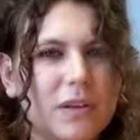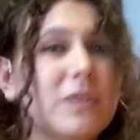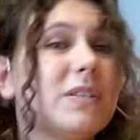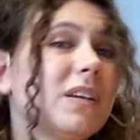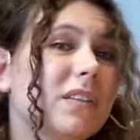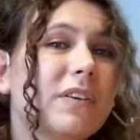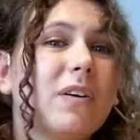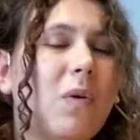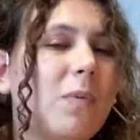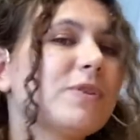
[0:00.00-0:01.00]
You see, there
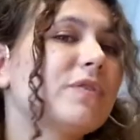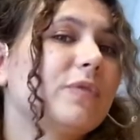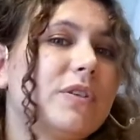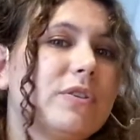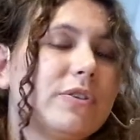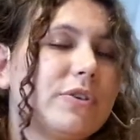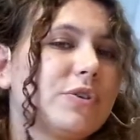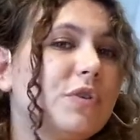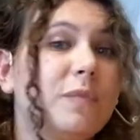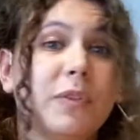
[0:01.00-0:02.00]
are a whole bunch of
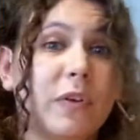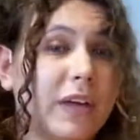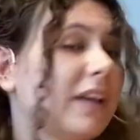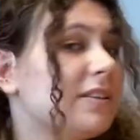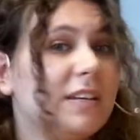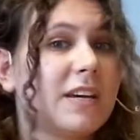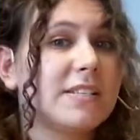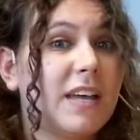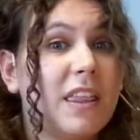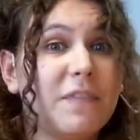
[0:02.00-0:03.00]
researchers who have been looking into
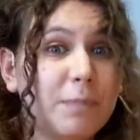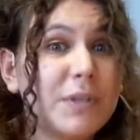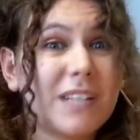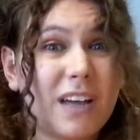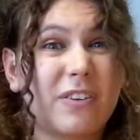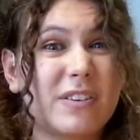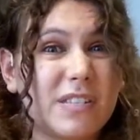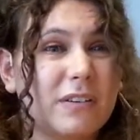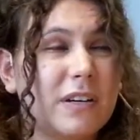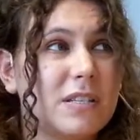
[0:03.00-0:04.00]
this, and they've put together a
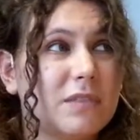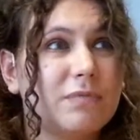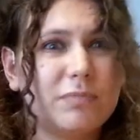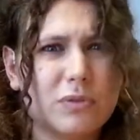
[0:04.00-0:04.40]
series of